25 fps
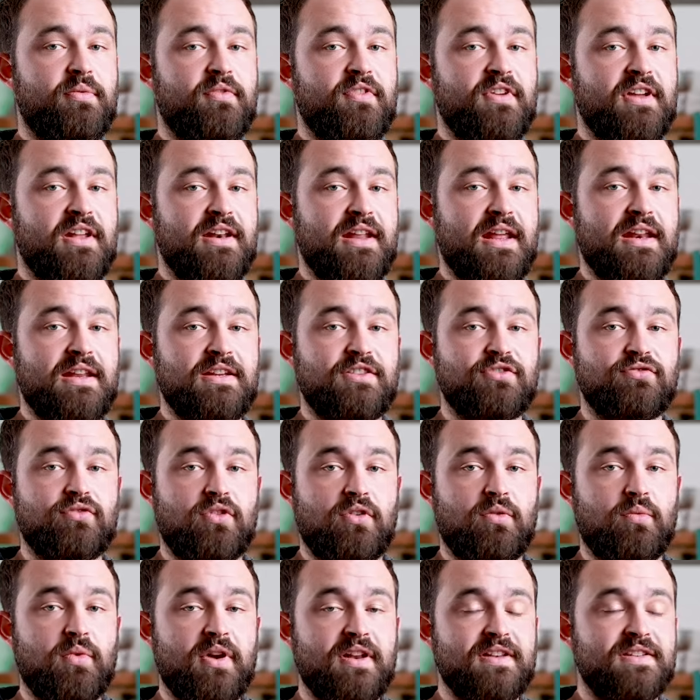off in any
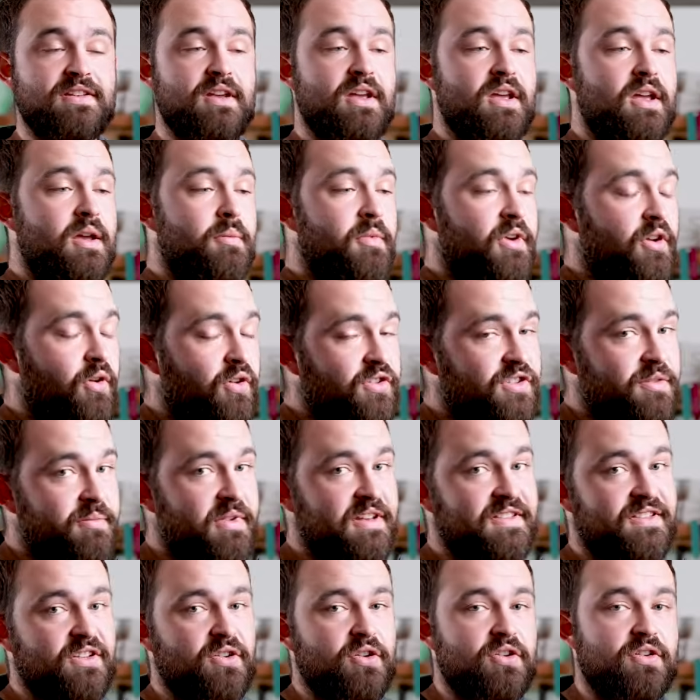strong winds. But it also
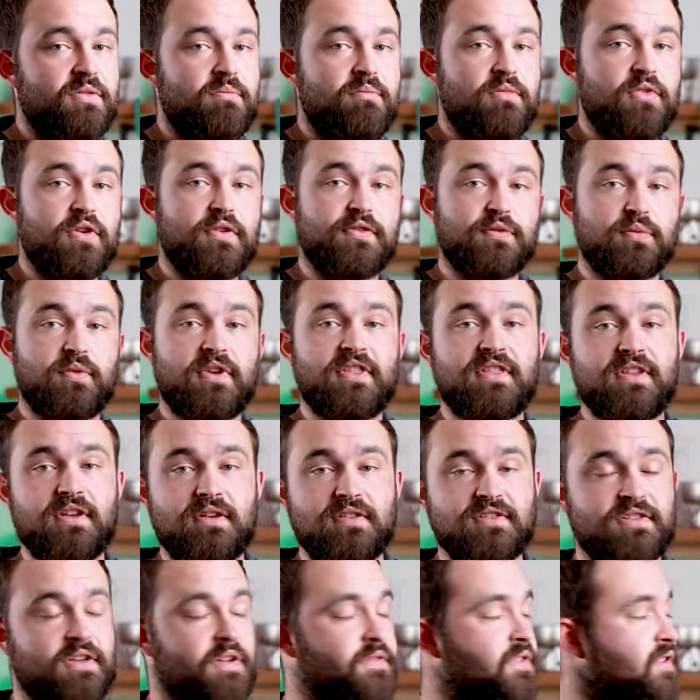means the hood moves with
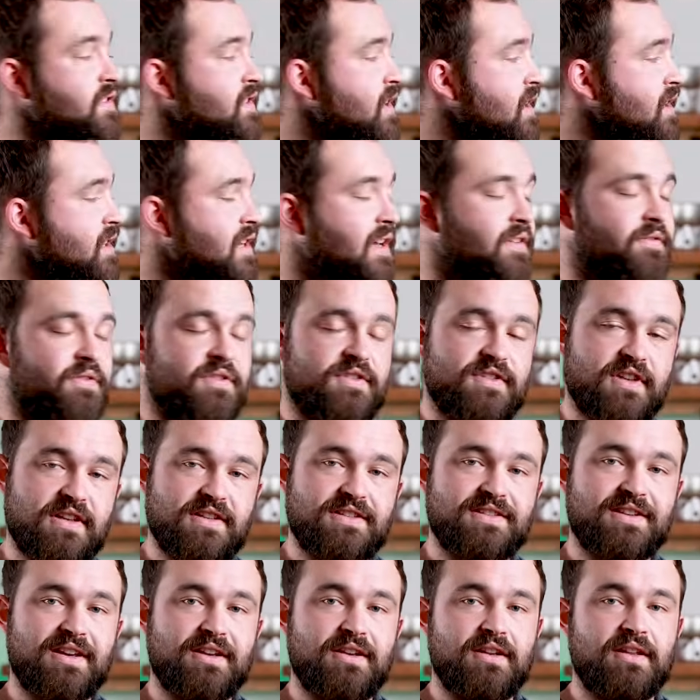you, so if you turn your head from side
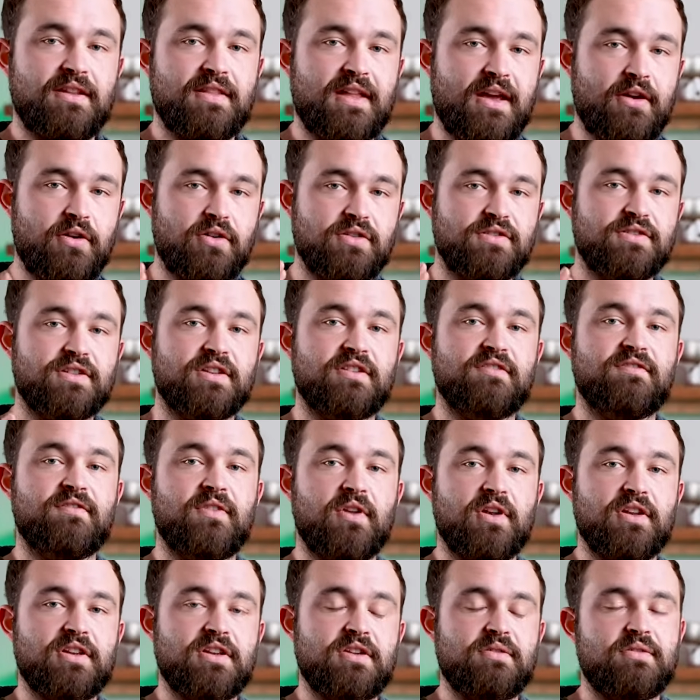to side, that hood's going to
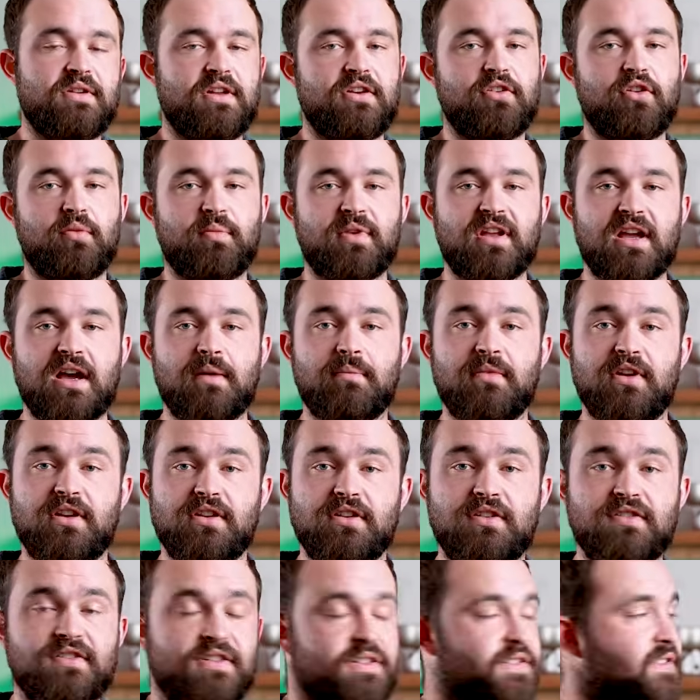follow you and not become a
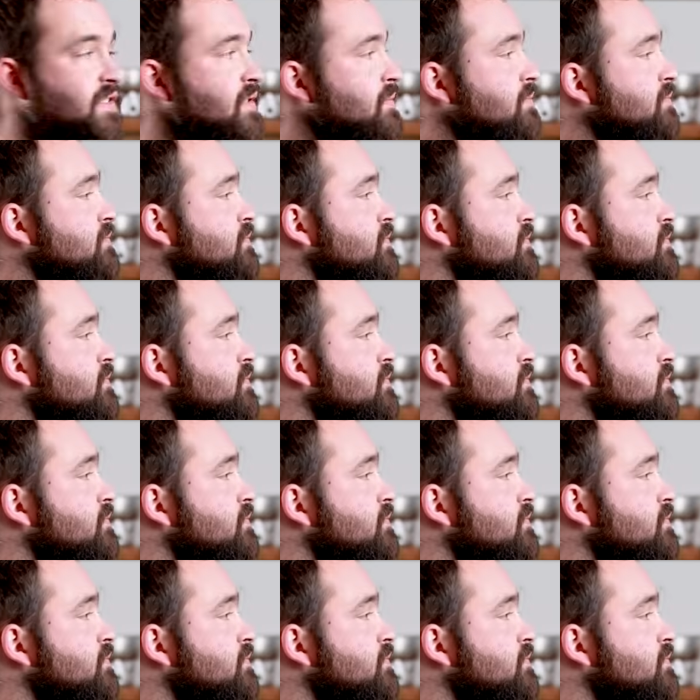nuisance.